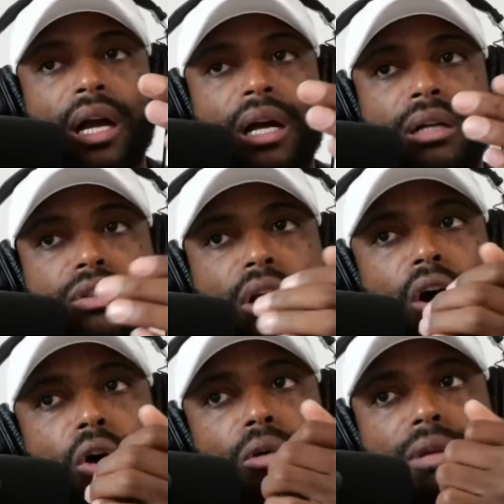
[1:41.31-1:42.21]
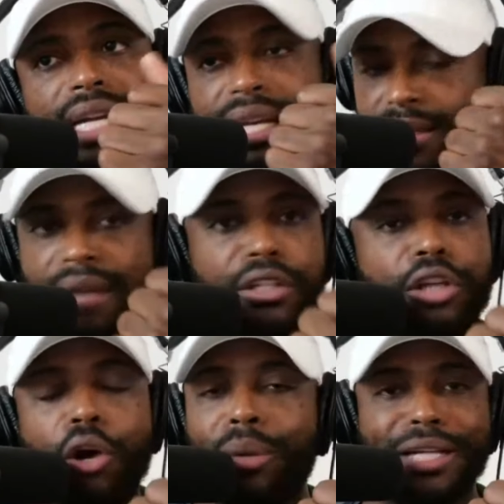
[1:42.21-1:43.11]
So he doesn't have the
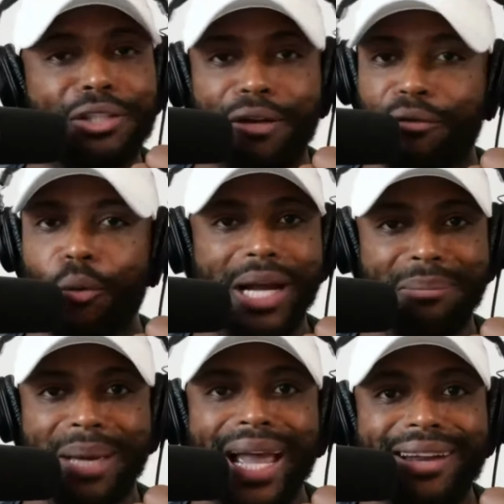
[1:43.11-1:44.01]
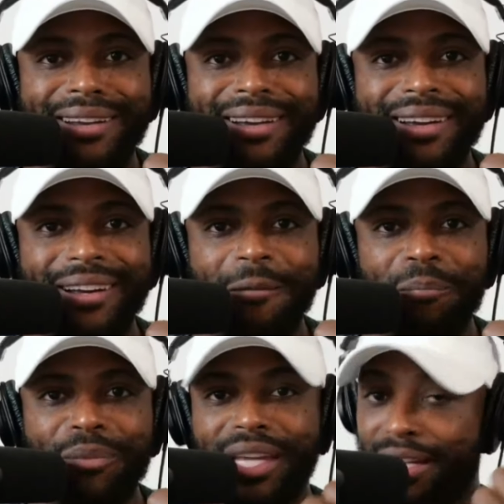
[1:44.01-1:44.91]
tonation of a white man.
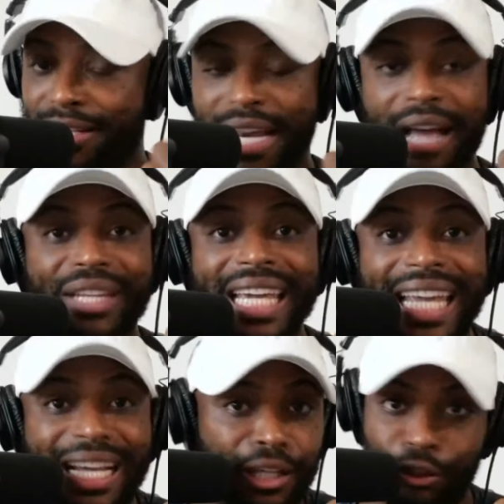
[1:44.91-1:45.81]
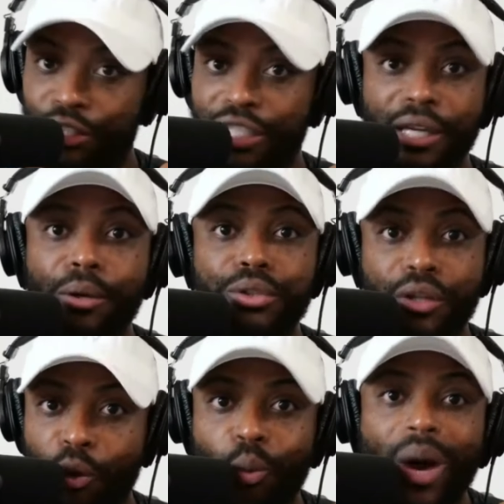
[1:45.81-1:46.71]
He doesn't have the English skills of a
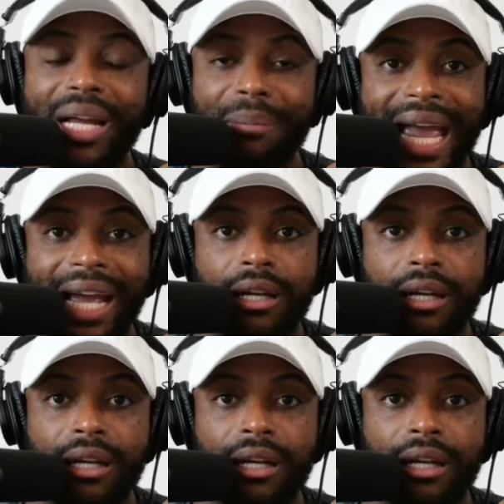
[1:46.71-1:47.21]
white man.